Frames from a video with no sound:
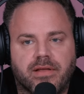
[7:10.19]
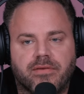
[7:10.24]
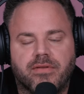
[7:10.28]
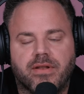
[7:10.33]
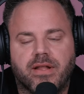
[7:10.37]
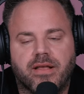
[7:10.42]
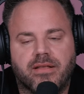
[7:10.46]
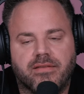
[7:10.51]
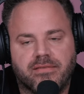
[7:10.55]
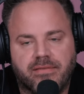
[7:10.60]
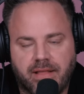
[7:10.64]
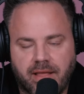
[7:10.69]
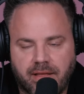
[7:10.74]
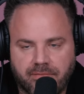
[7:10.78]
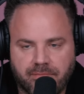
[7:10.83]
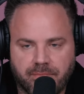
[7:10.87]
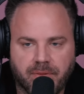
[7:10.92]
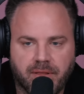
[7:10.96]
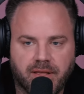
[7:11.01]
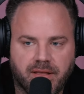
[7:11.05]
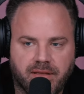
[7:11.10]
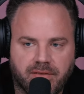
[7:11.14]
They have a nice
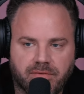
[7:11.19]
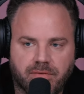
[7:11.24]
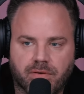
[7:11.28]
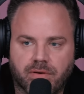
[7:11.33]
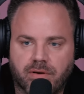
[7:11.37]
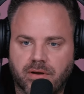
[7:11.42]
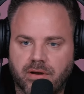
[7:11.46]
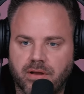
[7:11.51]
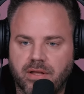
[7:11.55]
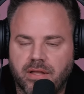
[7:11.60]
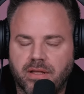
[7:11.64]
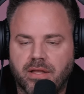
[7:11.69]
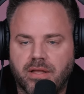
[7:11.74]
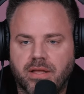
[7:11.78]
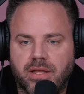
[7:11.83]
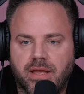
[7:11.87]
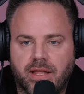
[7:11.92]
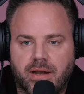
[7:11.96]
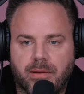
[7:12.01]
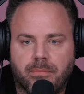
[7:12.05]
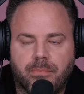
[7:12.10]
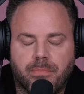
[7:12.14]
safe place or
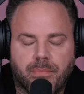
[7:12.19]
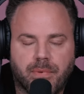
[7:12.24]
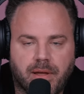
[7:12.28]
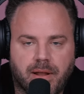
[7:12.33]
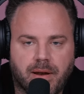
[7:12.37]
at a